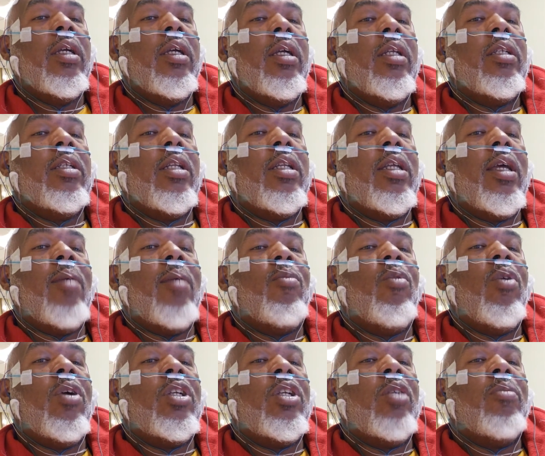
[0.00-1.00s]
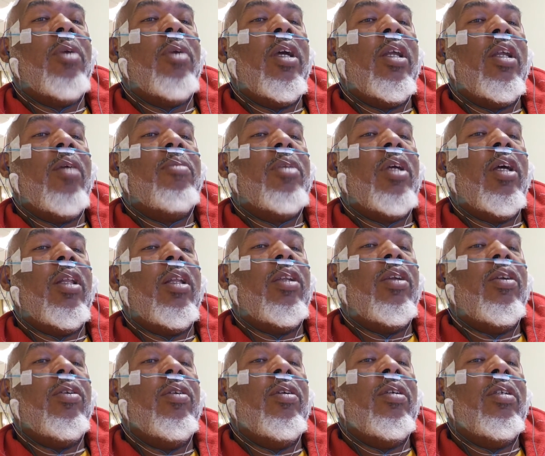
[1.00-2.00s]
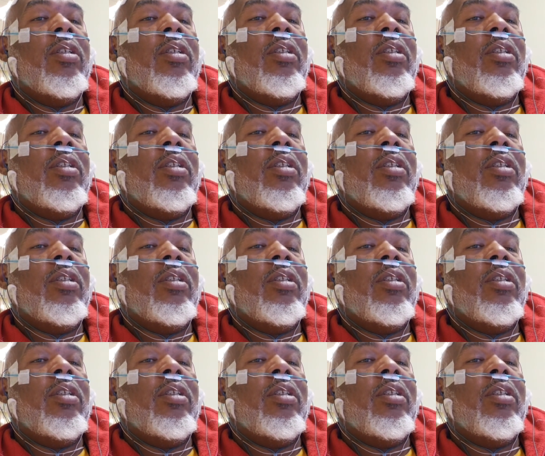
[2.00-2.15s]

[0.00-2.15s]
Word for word: it's a damn Russian man, I'm telling you.